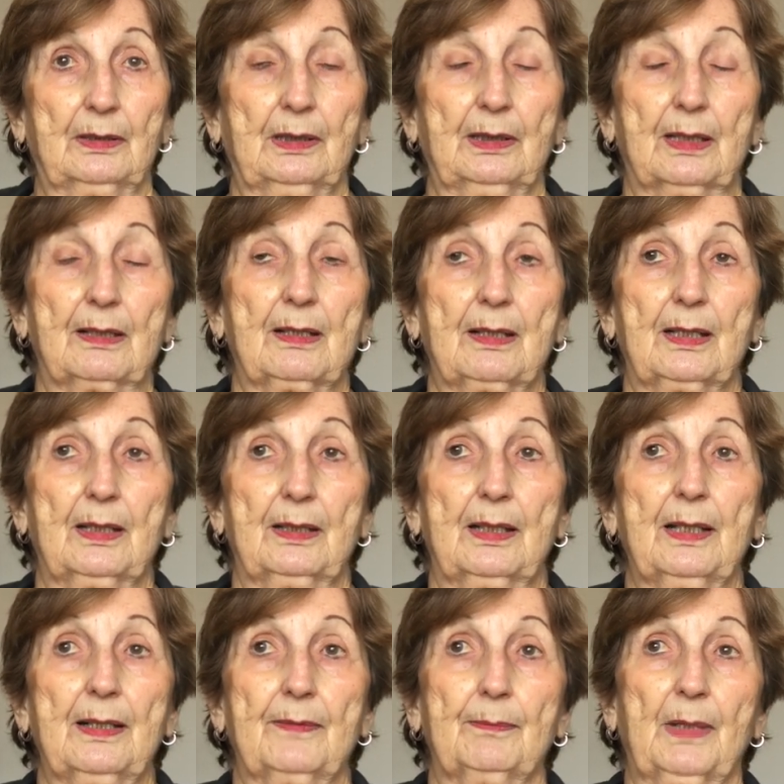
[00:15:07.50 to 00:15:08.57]
Cal State. They
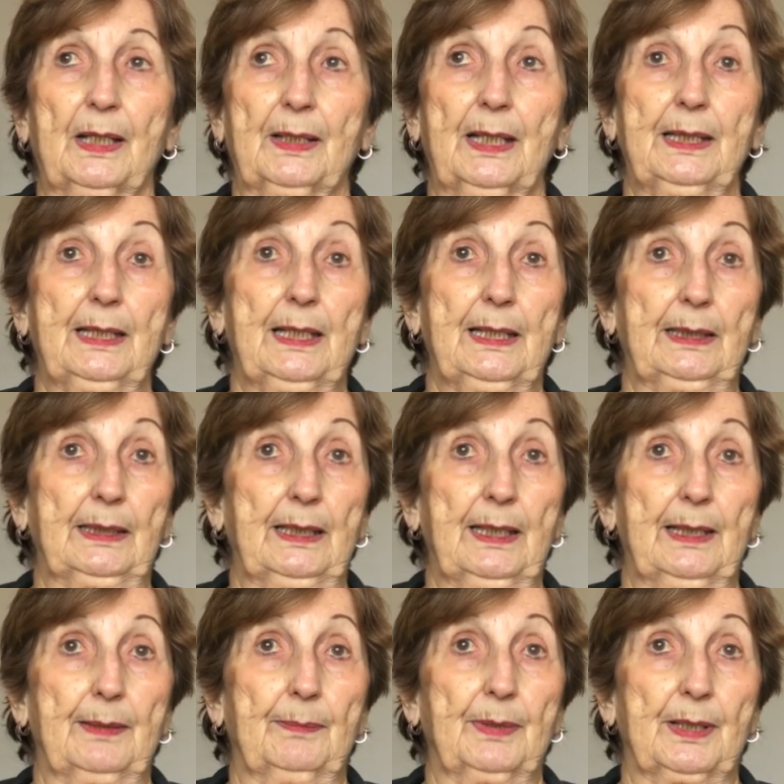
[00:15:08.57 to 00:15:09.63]
had about 18
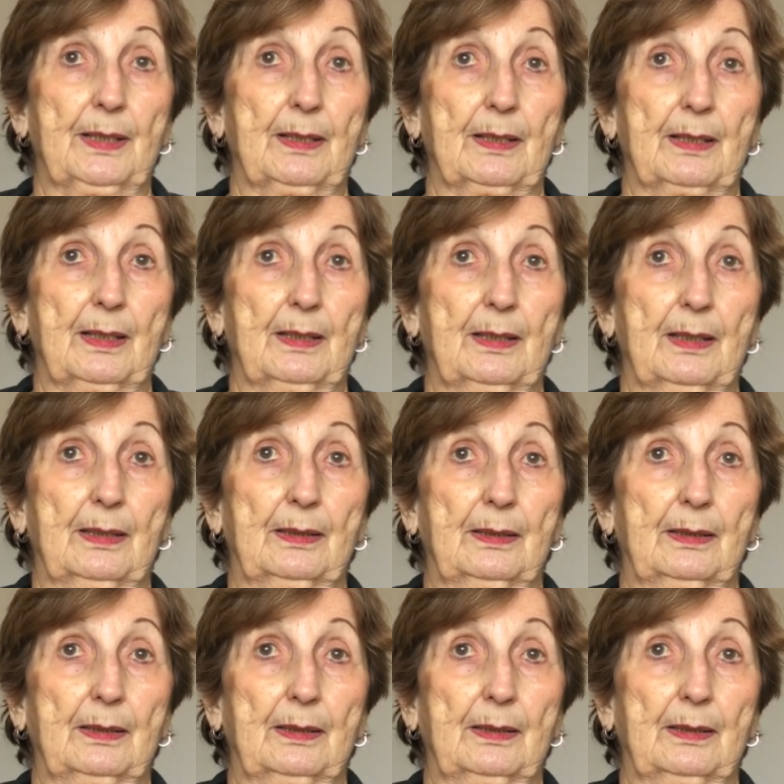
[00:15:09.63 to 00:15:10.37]
campuses, I think.